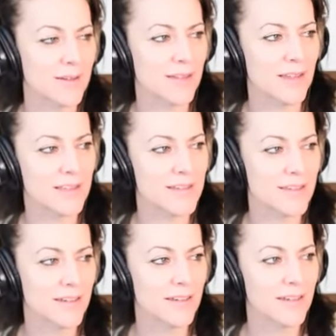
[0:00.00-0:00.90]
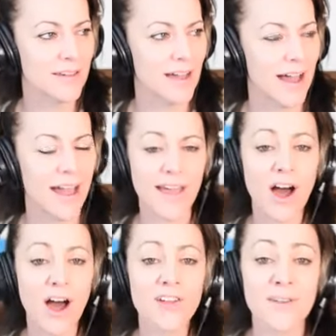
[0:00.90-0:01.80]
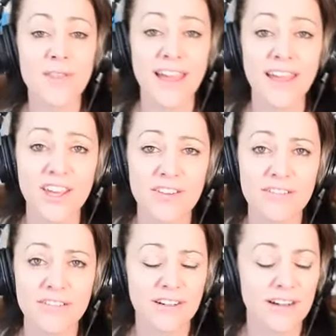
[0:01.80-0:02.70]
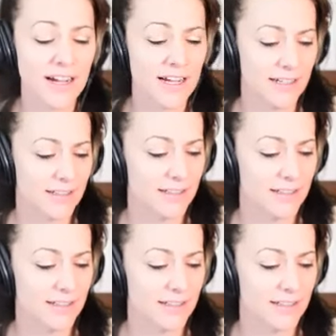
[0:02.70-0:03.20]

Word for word: That's I also thank you for uh